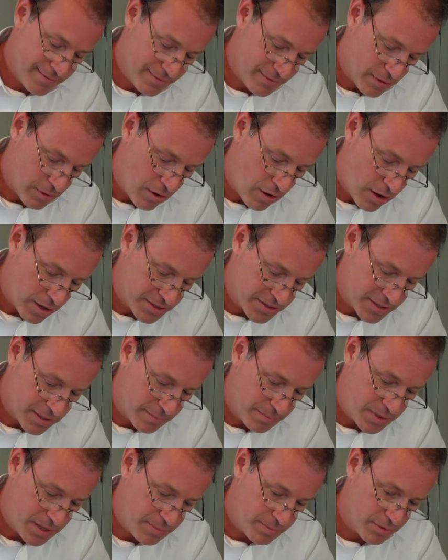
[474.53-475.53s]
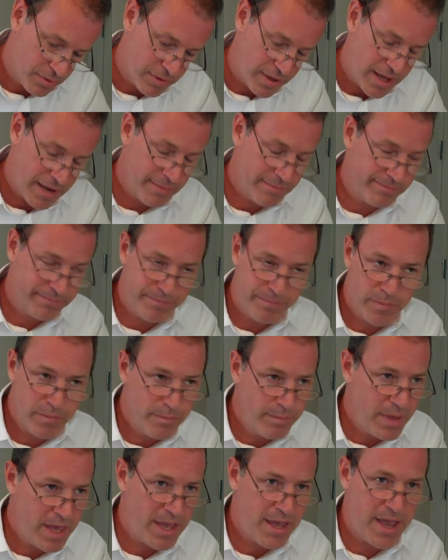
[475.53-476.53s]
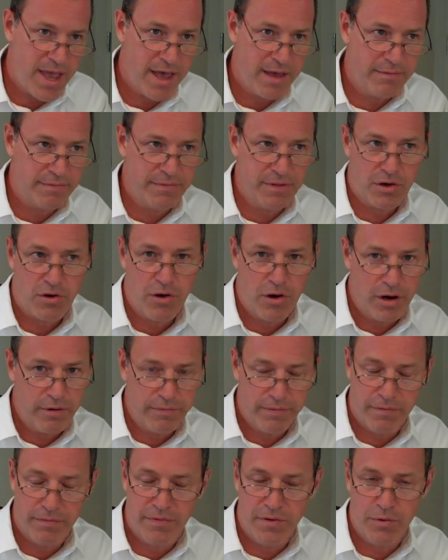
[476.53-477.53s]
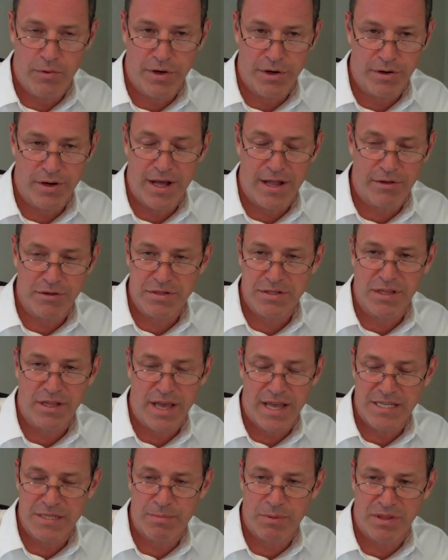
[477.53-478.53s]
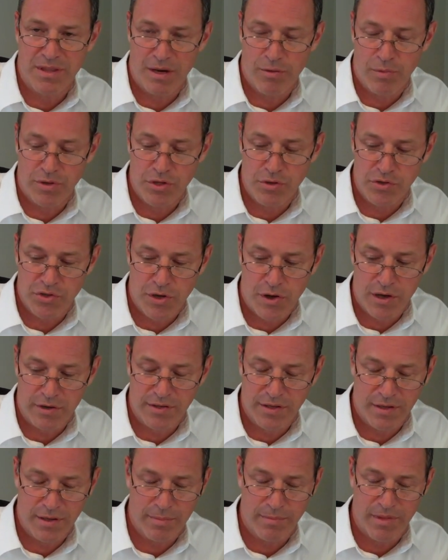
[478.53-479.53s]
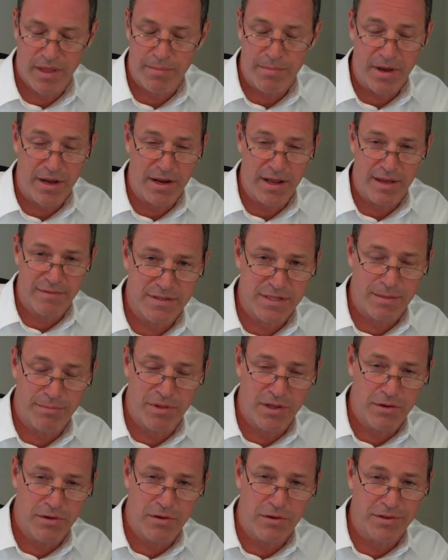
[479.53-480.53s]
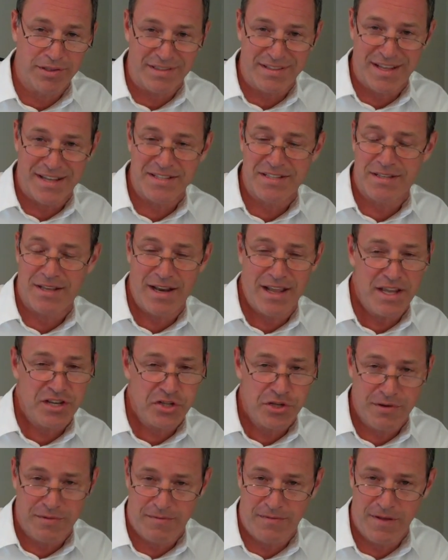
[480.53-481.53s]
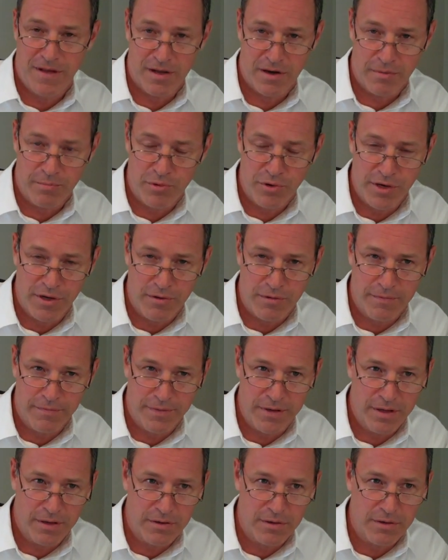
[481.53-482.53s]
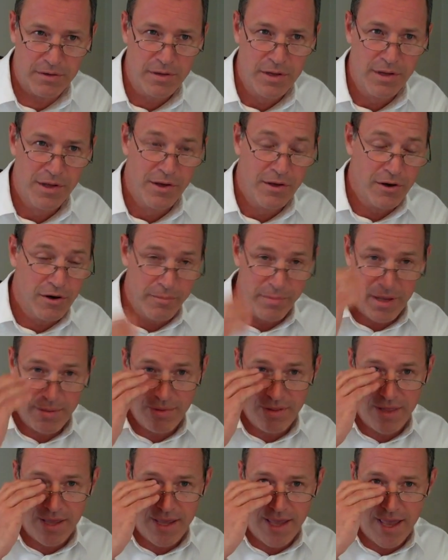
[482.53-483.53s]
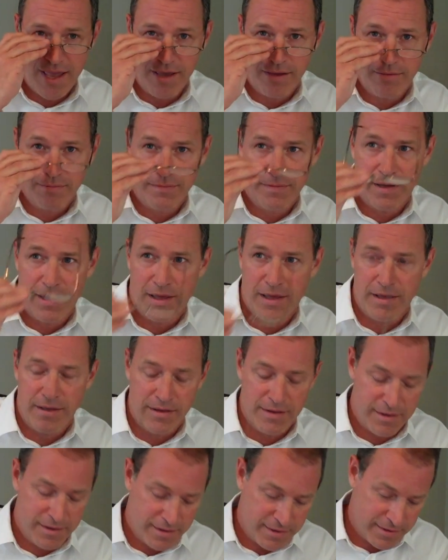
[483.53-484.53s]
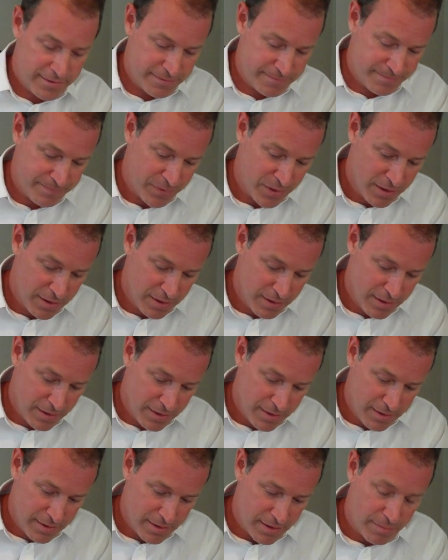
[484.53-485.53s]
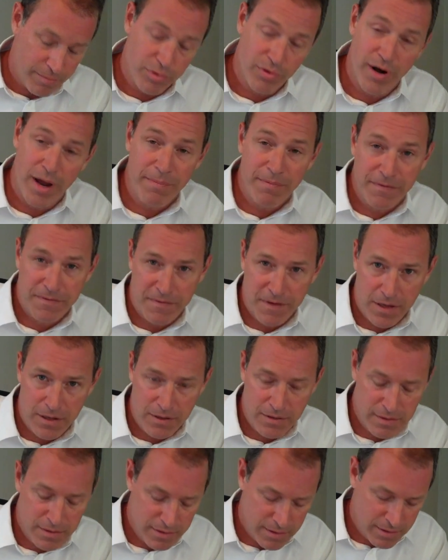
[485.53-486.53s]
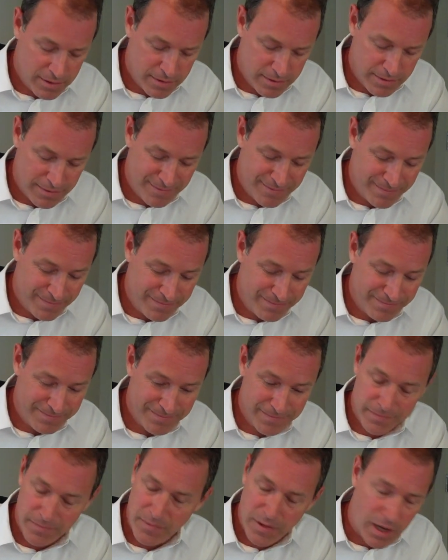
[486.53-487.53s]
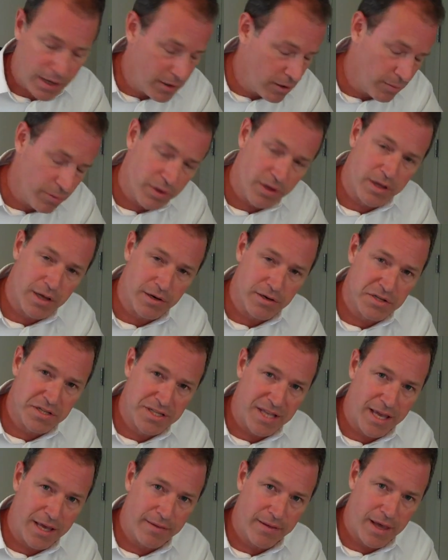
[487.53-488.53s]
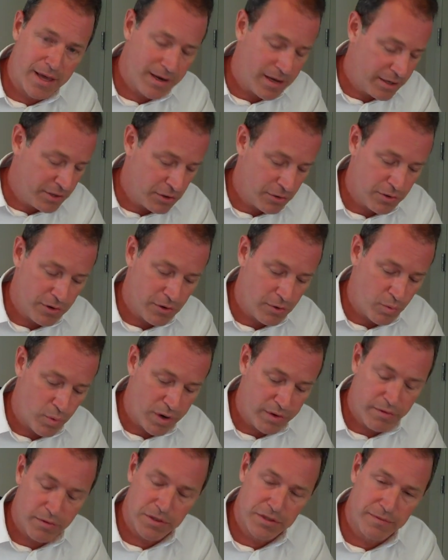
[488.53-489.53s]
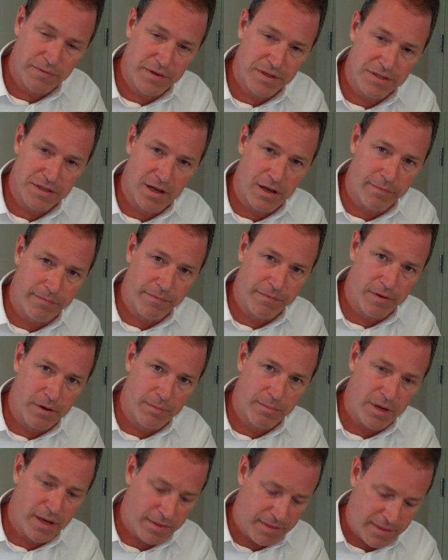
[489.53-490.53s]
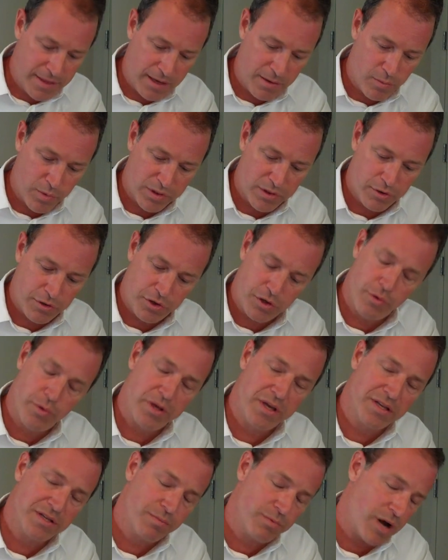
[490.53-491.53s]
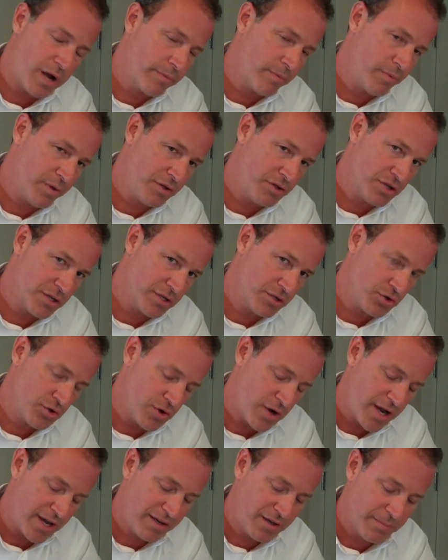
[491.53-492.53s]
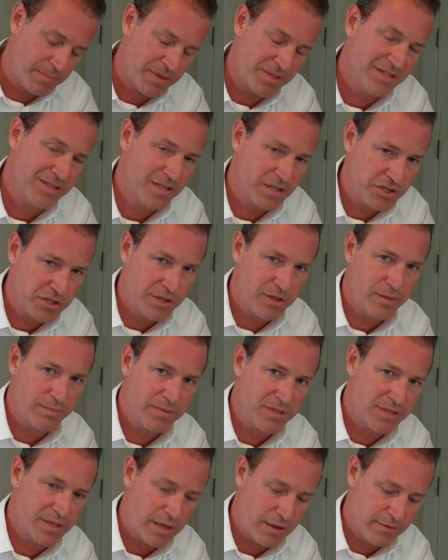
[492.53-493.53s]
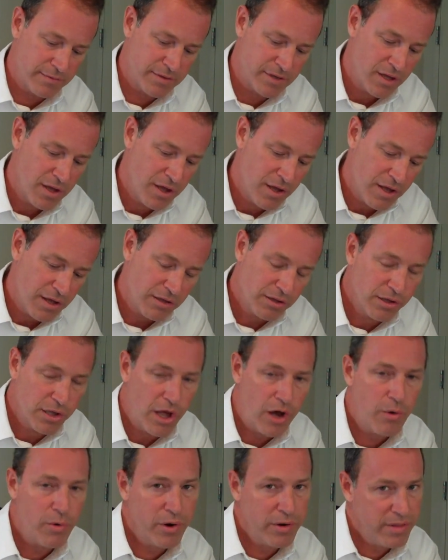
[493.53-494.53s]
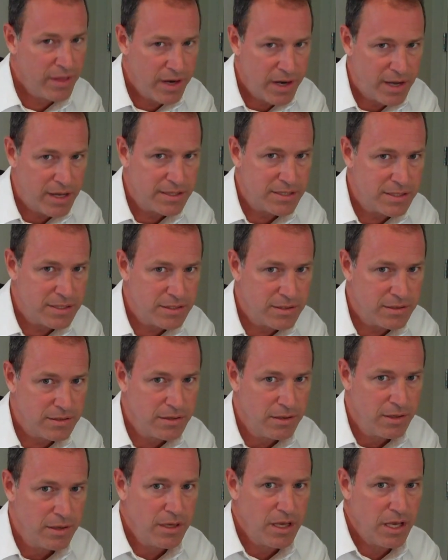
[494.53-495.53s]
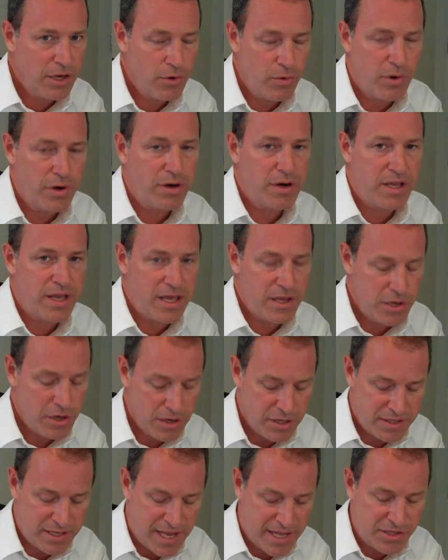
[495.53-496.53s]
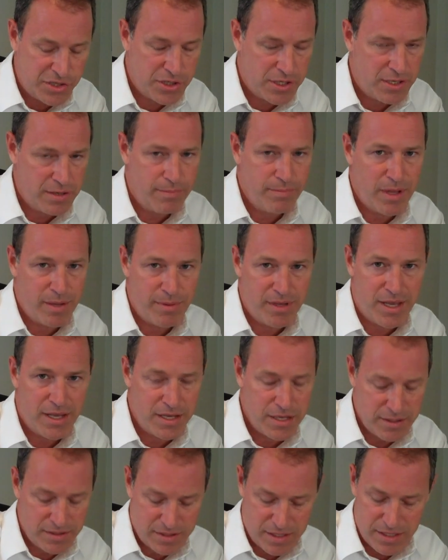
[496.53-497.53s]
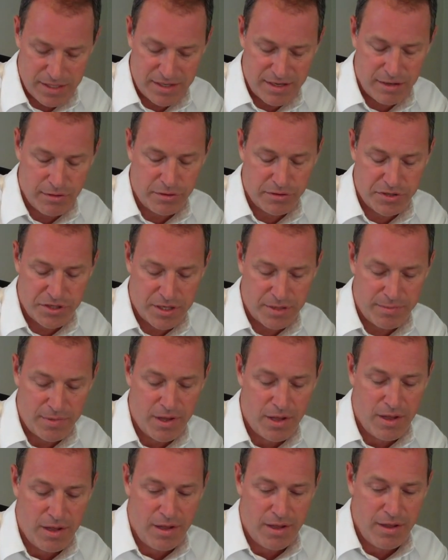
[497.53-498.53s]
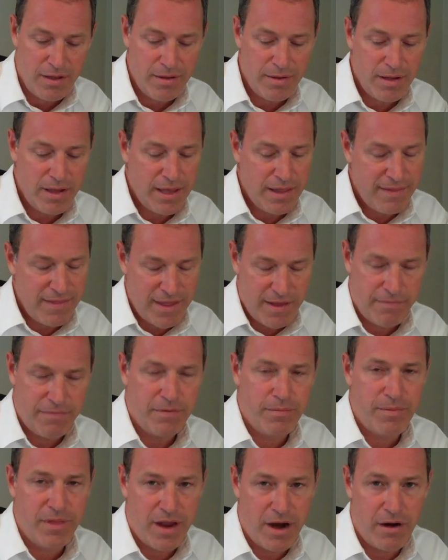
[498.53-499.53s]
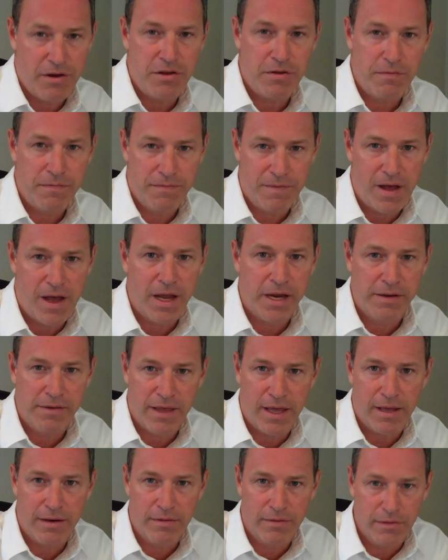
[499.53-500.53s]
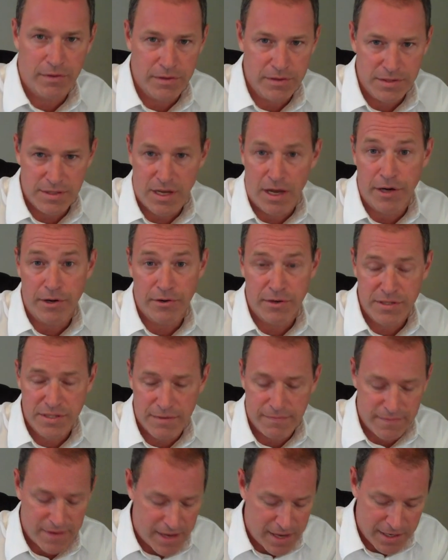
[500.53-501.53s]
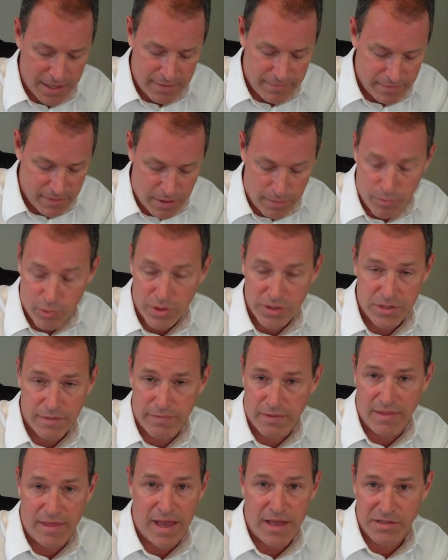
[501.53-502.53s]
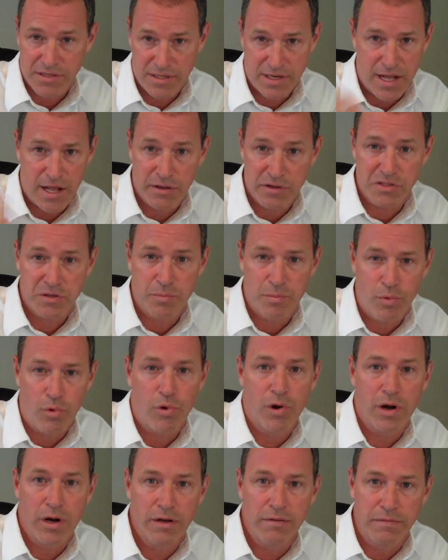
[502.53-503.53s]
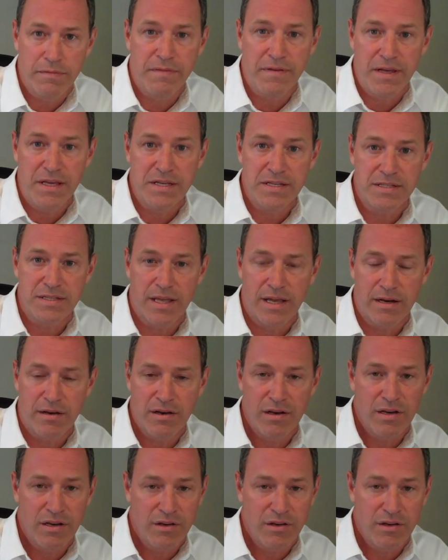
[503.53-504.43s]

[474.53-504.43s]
there are some people that may have the car for a few $100s less, but then when you talk to them, they might something called a destination fee on a pre-owned vehicle, or maybe they have a prep fee. I don't really understand that. I don't know where those fees come from. I think what they're doing is probably just trying to position themselves lower than us in order to get your attention, maybe get you into the dealership, and then from there you find that there's hundreds, if not even upwards of $1,000 and more in fees that